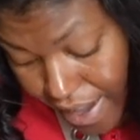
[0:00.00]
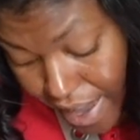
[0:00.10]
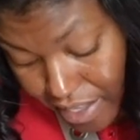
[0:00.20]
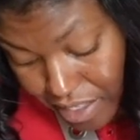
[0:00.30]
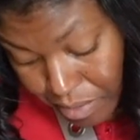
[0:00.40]
I
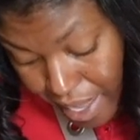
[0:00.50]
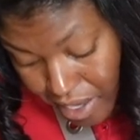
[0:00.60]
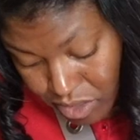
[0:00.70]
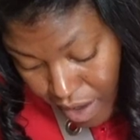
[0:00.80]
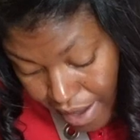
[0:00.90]
got some
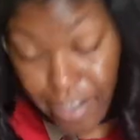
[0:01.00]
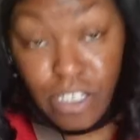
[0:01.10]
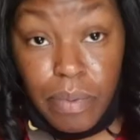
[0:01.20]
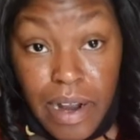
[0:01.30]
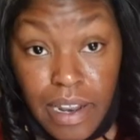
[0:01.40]
leggings on. I got
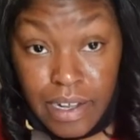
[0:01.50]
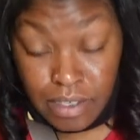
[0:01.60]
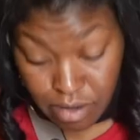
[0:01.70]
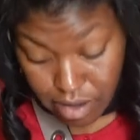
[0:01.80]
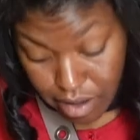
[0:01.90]
two pair of
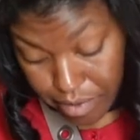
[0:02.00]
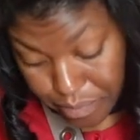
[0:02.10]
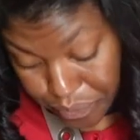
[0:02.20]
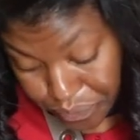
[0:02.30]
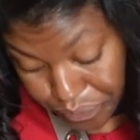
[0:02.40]
leggings on, y'all.
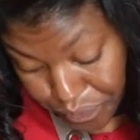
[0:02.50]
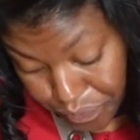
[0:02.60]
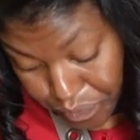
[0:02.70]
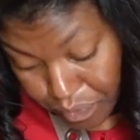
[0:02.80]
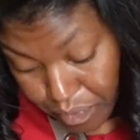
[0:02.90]

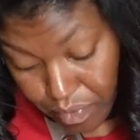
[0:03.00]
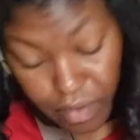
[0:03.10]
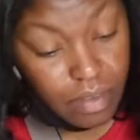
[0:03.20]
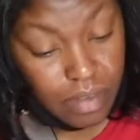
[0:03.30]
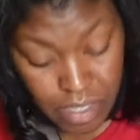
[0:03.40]

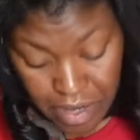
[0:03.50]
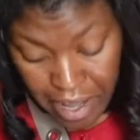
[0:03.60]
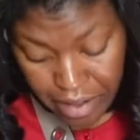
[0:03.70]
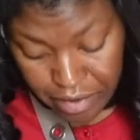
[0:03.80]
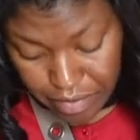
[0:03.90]
Sit
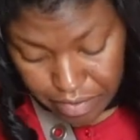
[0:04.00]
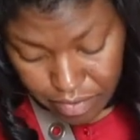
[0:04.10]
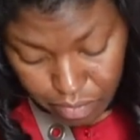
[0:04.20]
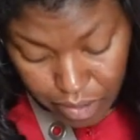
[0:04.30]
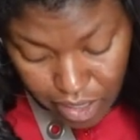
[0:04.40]
down.
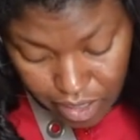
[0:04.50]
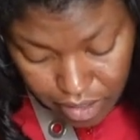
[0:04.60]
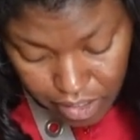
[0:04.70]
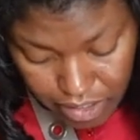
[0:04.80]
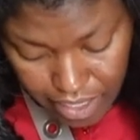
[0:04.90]
But look
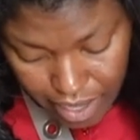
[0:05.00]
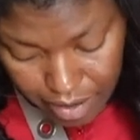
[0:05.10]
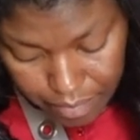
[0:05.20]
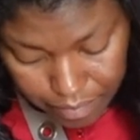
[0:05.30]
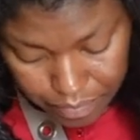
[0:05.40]
at the
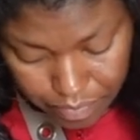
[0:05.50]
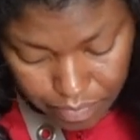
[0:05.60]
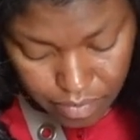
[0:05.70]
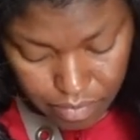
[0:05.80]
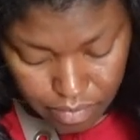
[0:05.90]
tape.
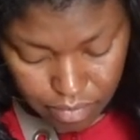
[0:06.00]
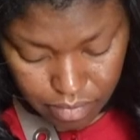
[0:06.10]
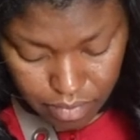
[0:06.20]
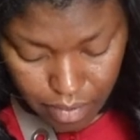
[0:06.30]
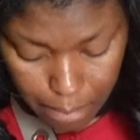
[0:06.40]

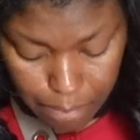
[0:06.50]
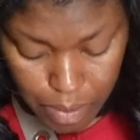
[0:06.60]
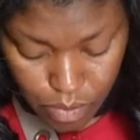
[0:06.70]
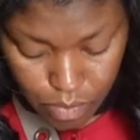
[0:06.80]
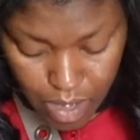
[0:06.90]
Boom.